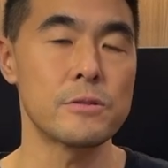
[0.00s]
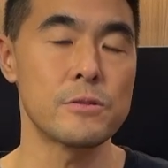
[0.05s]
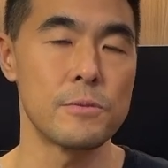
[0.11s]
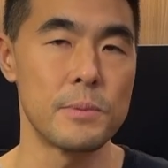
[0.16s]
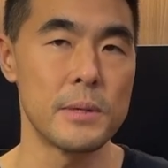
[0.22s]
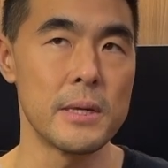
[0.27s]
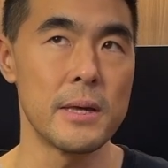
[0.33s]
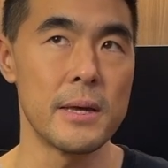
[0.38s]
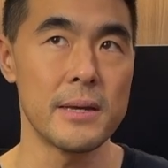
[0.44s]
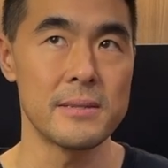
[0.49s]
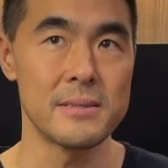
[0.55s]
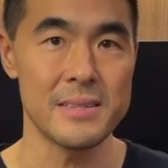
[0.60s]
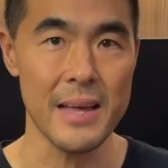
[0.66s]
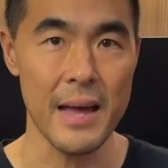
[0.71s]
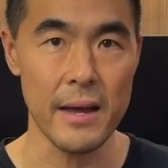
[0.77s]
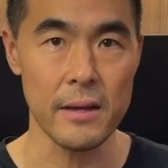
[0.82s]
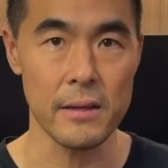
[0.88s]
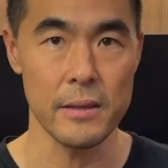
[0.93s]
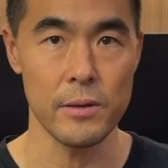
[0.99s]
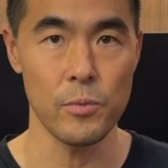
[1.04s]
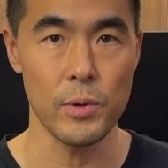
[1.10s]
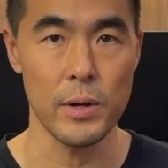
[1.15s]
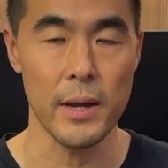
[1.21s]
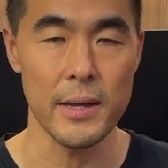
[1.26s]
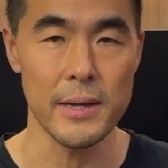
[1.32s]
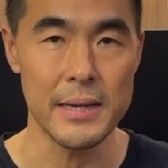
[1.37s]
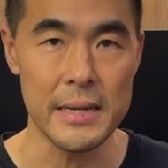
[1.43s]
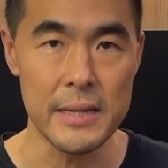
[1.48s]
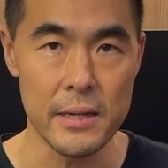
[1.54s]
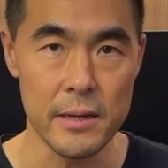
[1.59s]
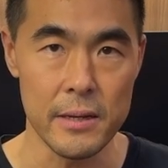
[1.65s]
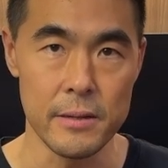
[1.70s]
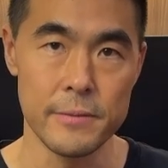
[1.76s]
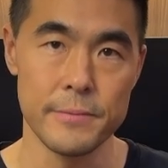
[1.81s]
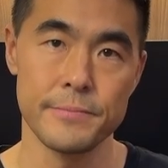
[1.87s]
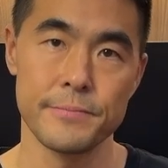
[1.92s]
to be exactly what I
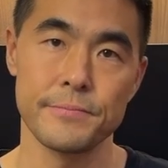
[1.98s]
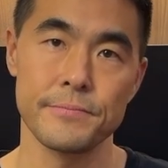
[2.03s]
needed.